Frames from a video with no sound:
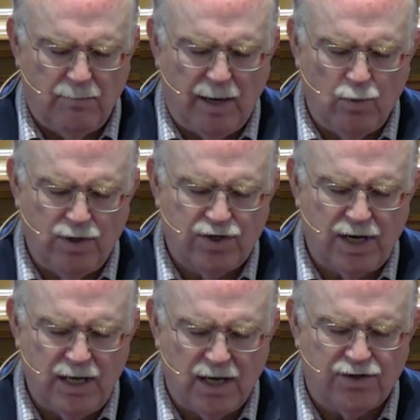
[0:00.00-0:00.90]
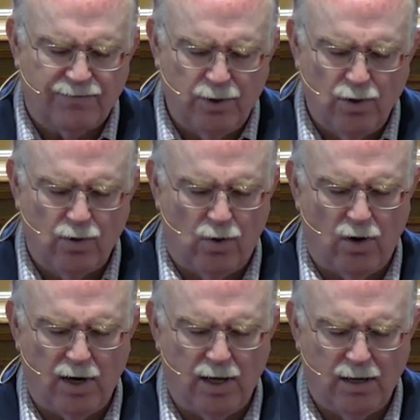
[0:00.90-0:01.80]
And may we say yes for your
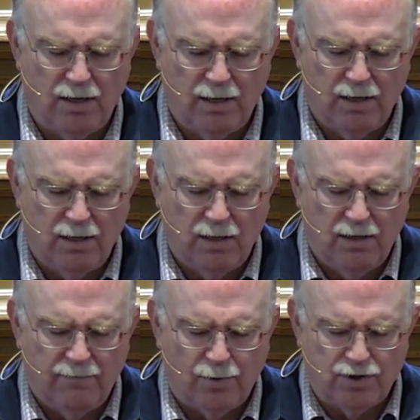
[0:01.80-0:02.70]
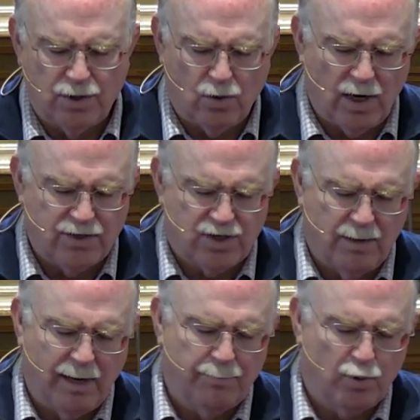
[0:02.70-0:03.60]
glory. For it's in
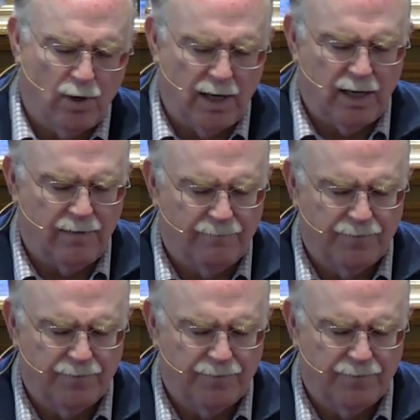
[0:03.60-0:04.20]
Christ's name I pray.